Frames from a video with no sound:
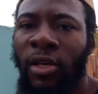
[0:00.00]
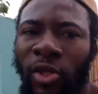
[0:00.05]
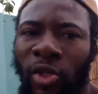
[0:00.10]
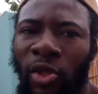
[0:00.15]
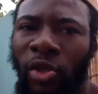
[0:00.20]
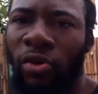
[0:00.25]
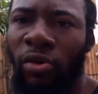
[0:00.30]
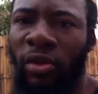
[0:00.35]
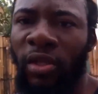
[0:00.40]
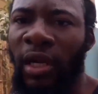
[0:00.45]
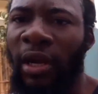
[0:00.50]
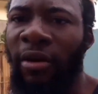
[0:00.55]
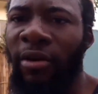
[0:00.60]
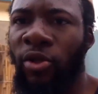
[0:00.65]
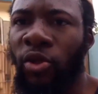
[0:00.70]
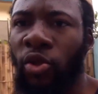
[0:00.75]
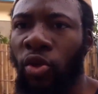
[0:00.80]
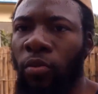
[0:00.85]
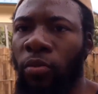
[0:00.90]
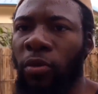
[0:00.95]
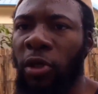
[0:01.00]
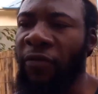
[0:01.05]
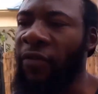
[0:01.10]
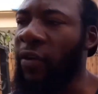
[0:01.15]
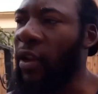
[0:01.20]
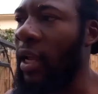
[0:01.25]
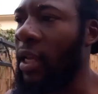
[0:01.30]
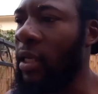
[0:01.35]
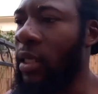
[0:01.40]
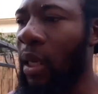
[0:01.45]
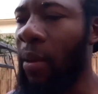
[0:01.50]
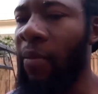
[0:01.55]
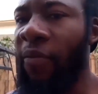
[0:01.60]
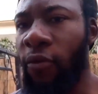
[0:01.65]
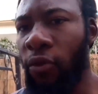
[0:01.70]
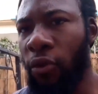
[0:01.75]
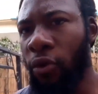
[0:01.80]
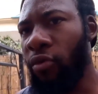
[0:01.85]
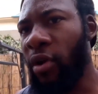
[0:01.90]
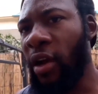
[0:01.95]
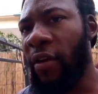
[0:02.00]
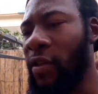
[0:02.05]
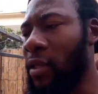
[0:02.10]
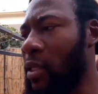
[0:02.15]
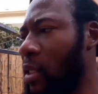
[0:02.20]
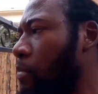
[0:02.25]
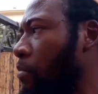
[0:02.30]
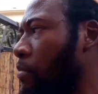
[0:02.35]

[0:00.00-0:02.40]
So there isn't so much for landscape photography.